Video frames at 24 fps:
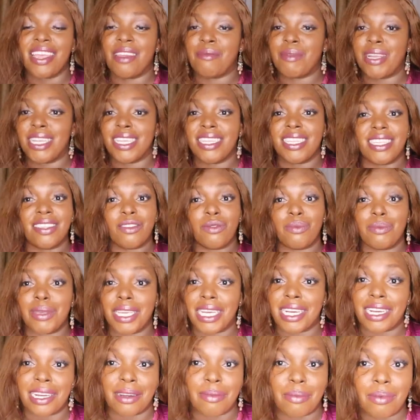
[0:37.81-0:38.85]
Imagine this
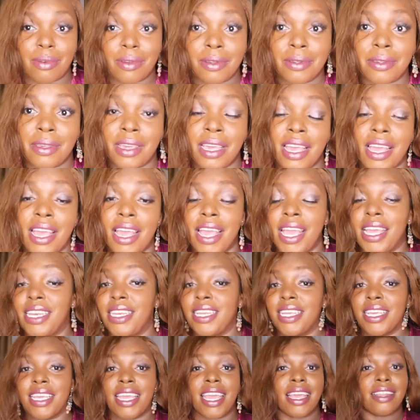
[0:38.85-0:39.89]
makeup. You
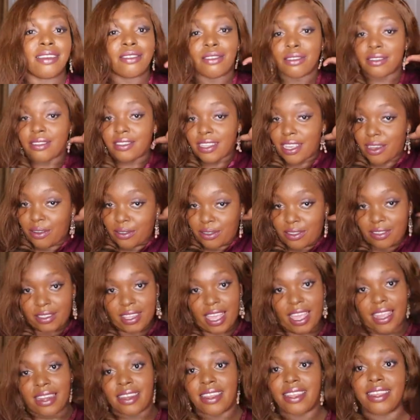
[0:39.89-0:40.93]
didn't get to see
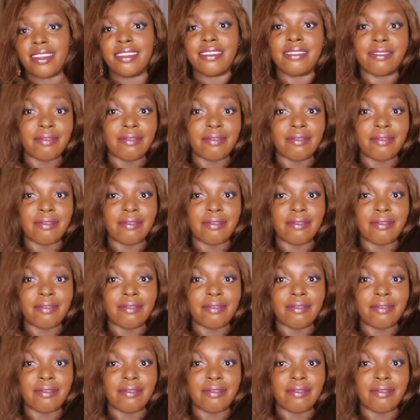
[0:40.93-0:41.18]
outside.